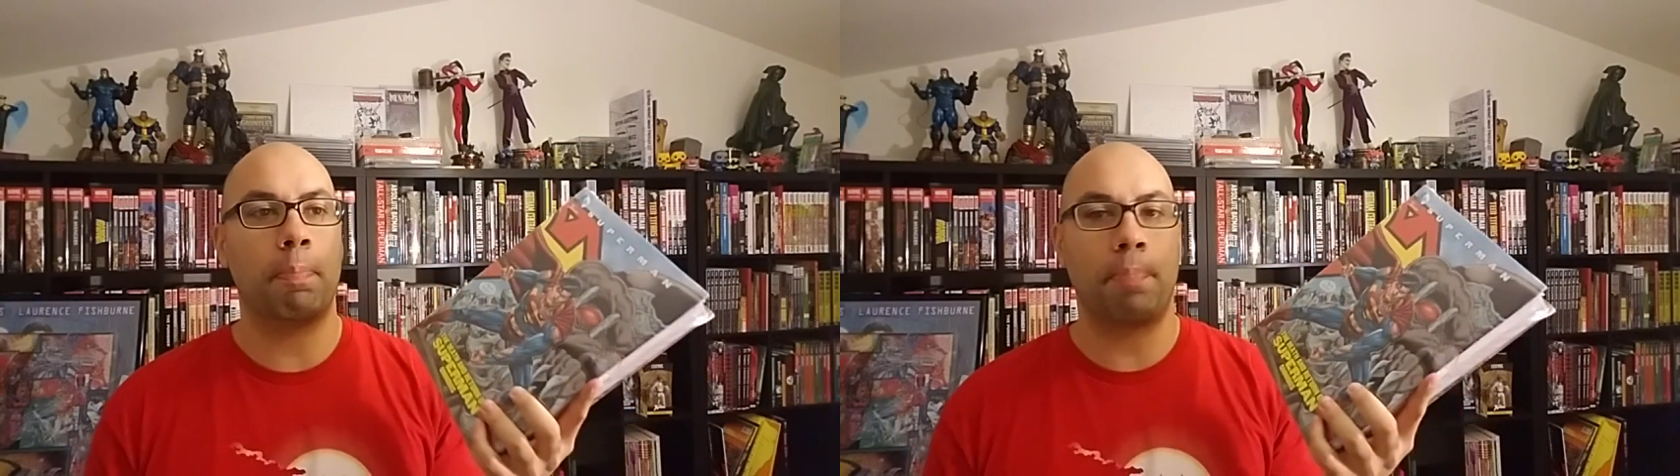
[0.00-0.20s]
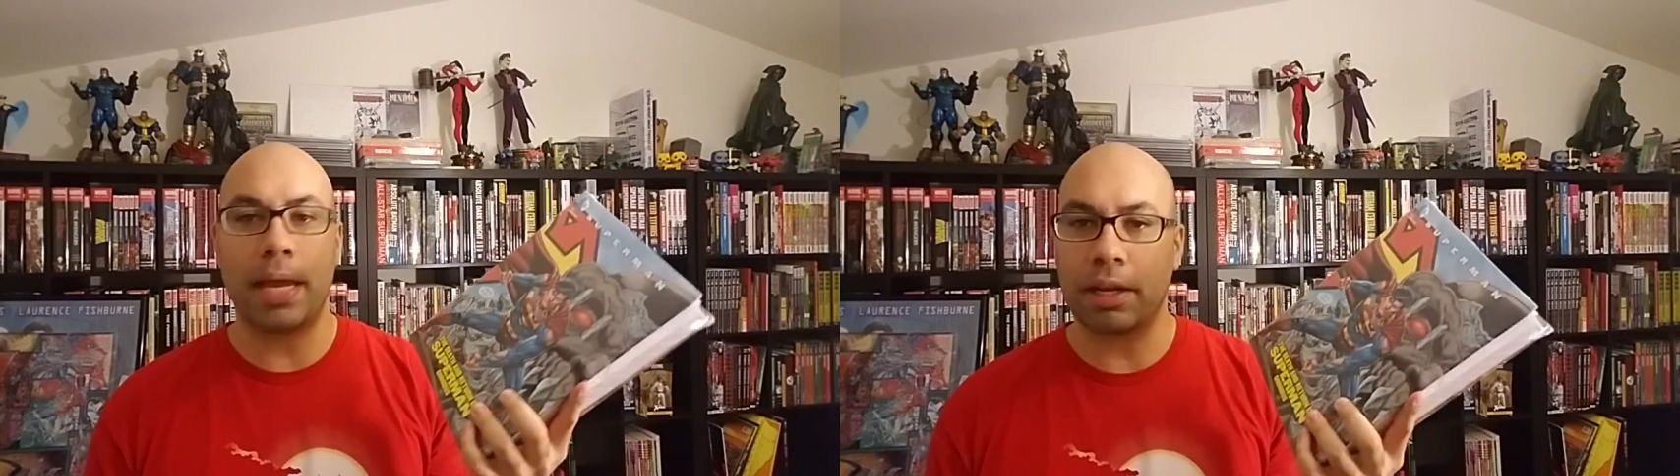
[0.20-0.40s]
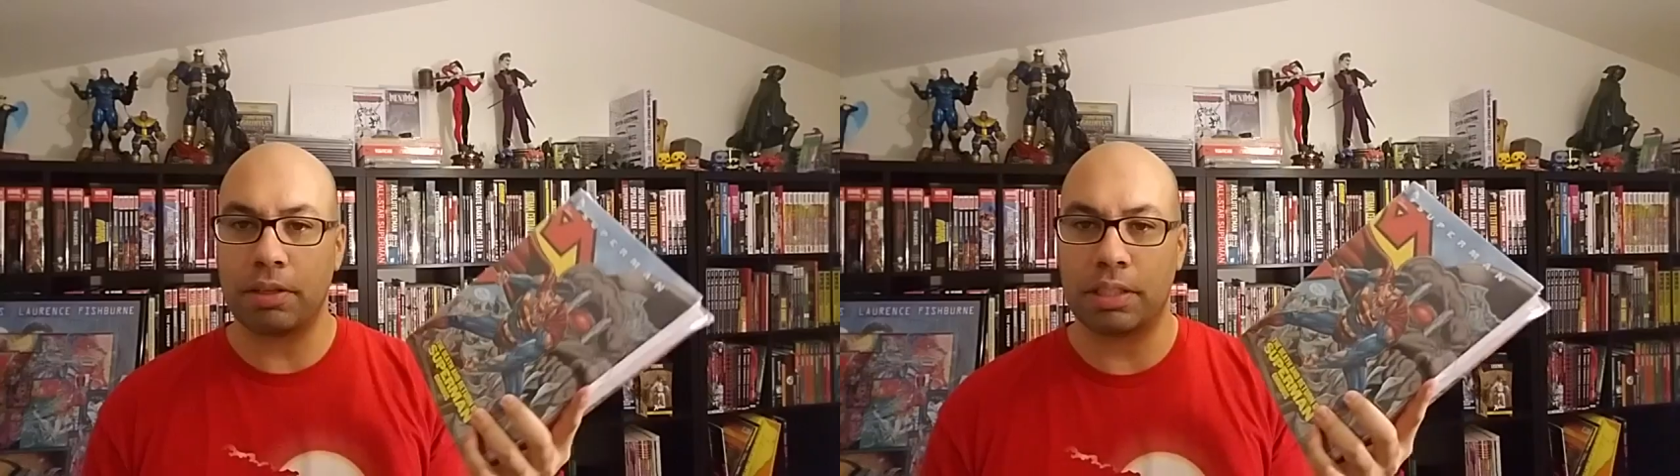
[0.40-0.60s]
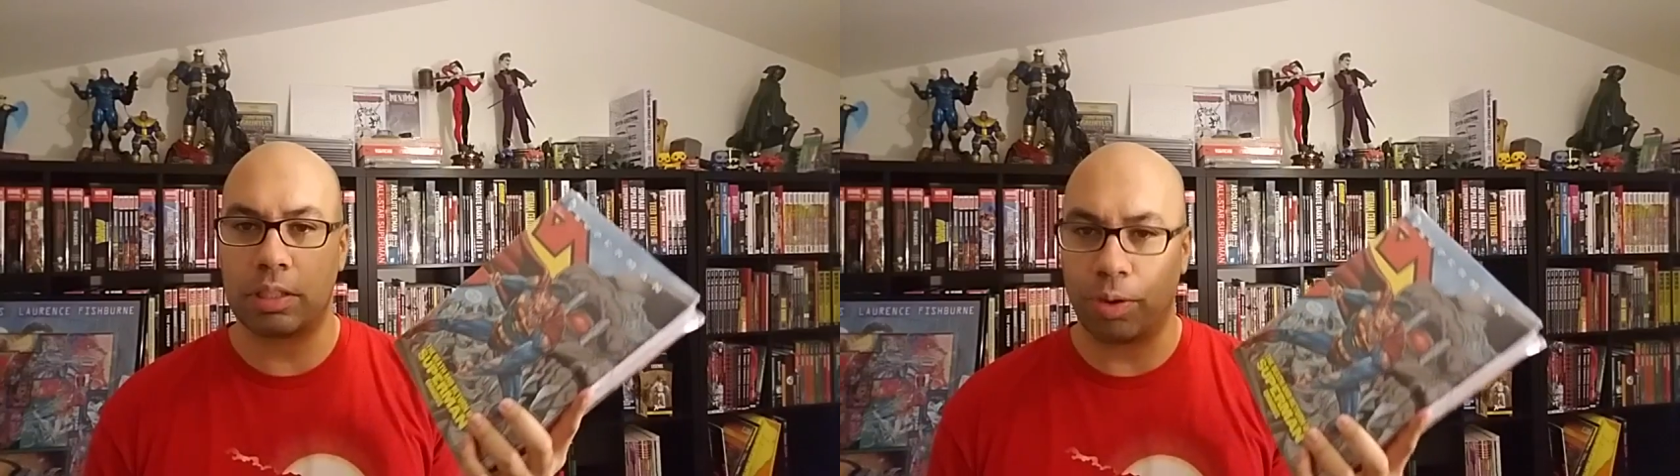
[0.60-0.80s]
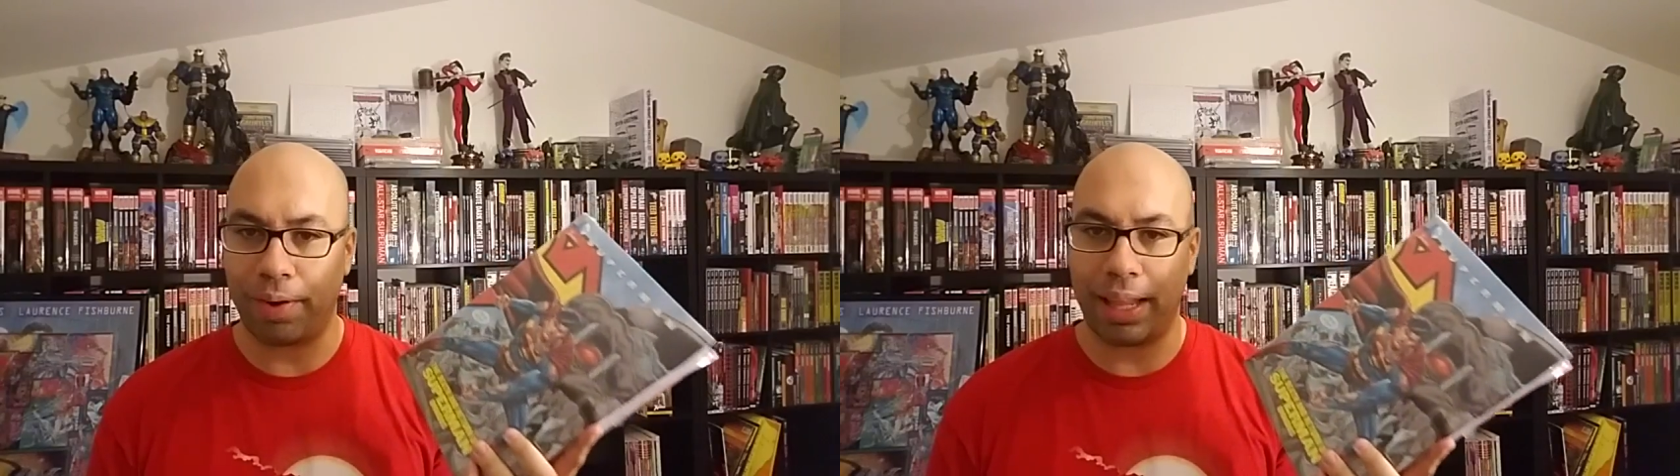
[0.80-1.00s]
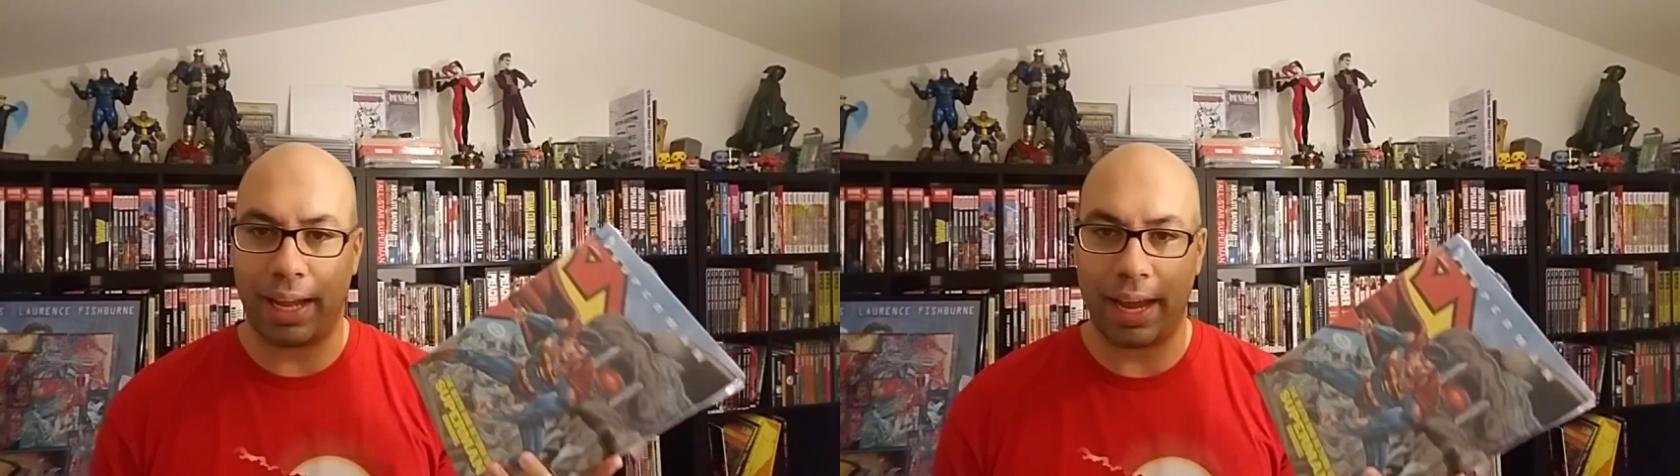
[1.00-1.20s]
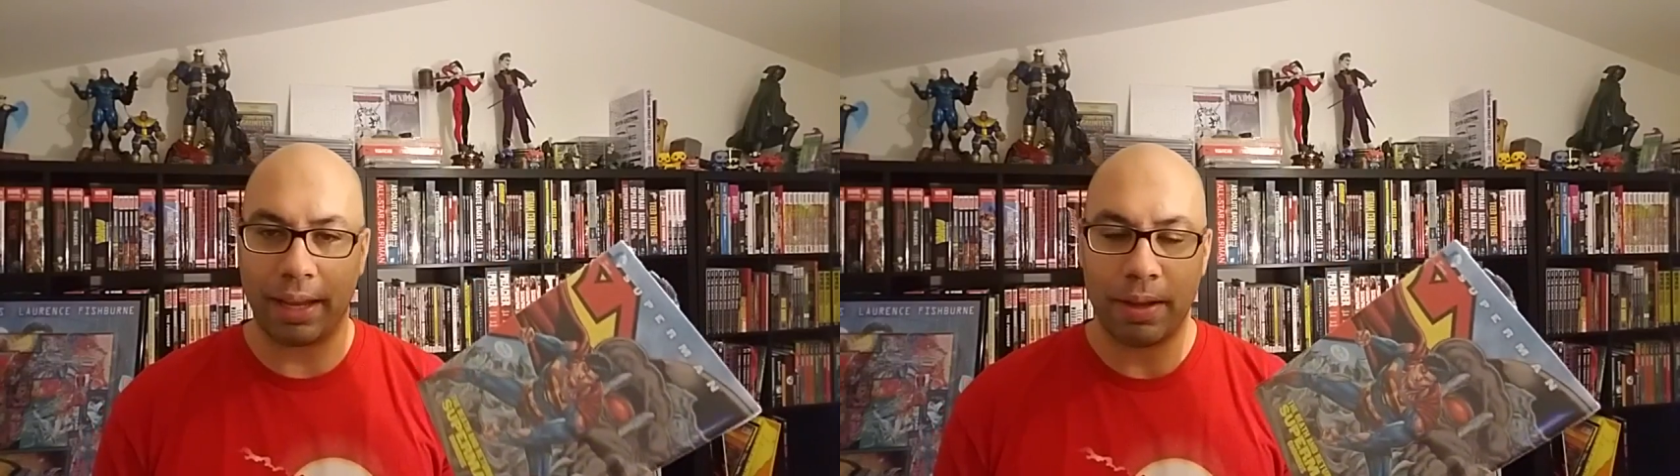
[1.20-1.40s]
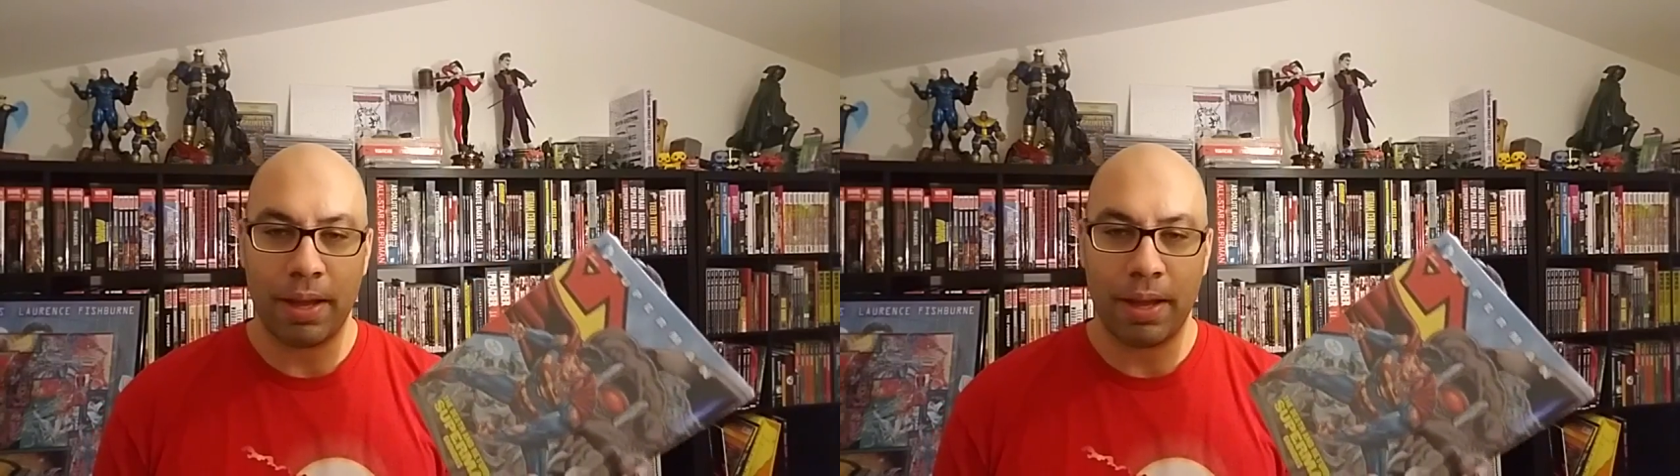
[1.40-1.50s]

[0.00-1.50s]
pinnacle storyline